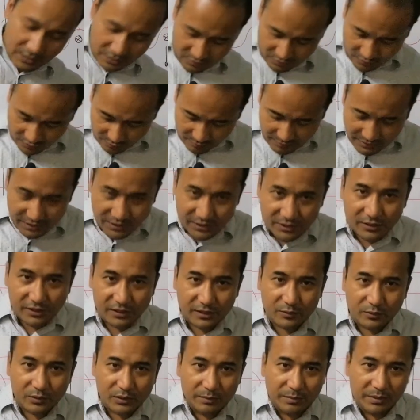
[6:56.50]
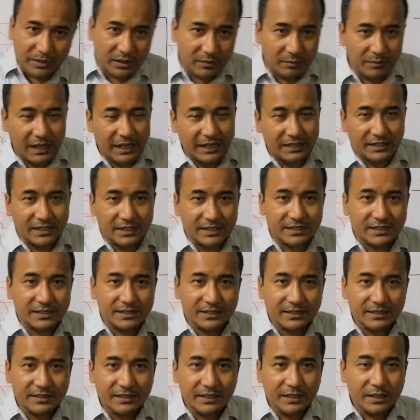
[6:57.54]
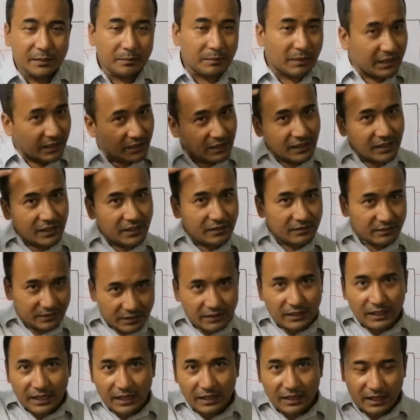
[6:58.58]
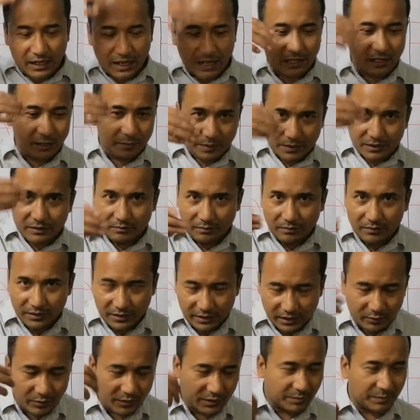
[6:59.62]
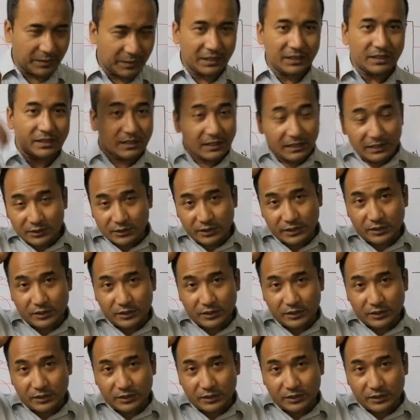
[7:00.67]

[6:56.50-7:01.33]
or my shirt will become like this. My hair, had it been here with me, so it